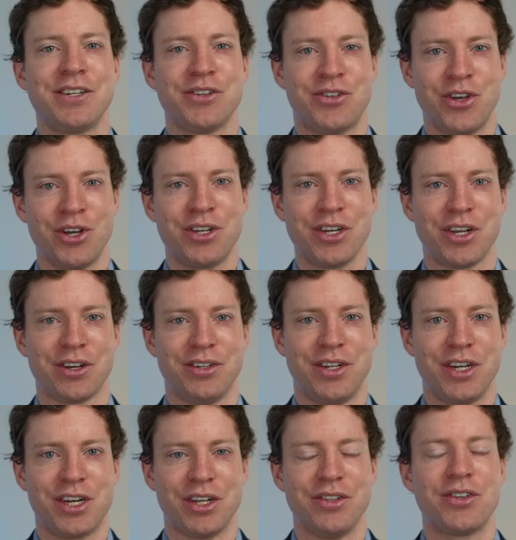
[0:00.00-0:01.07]
under certain
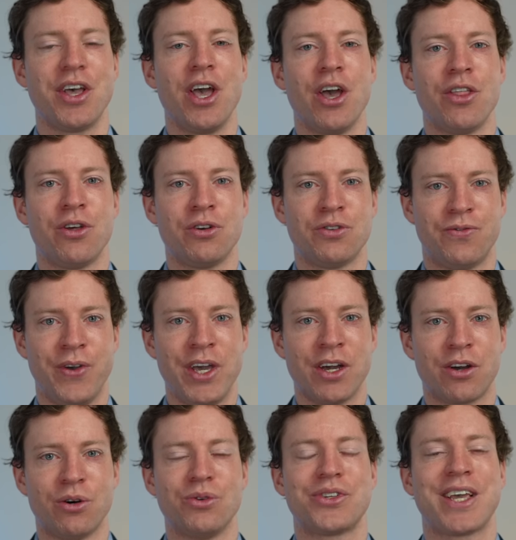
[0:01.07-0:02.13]
conditions, those
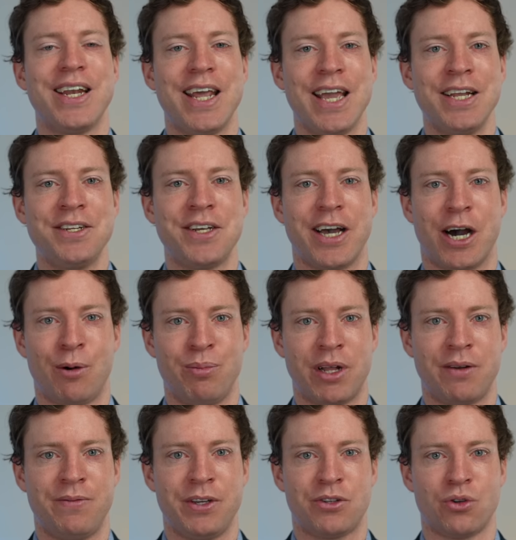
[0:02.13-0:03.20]
vehicles can enter our
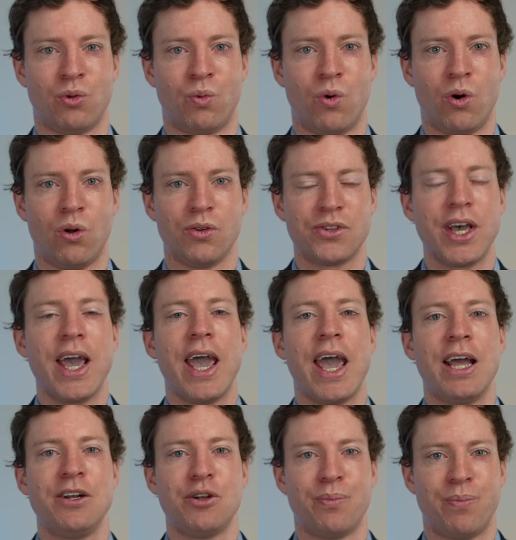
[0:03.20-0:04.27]
blood vessel walls
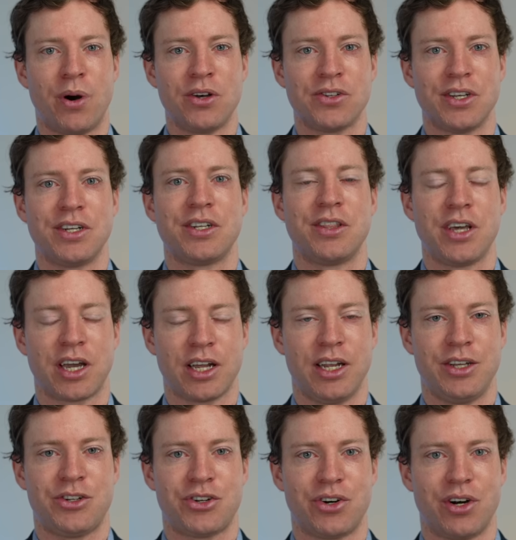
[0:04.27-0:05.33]
and deposit the
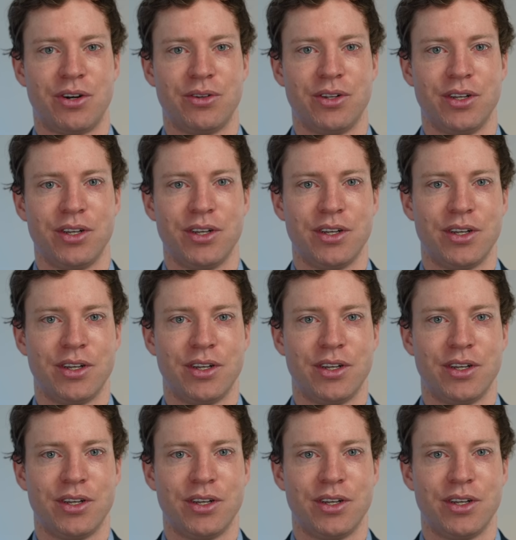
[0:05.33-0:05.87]
cholesterol.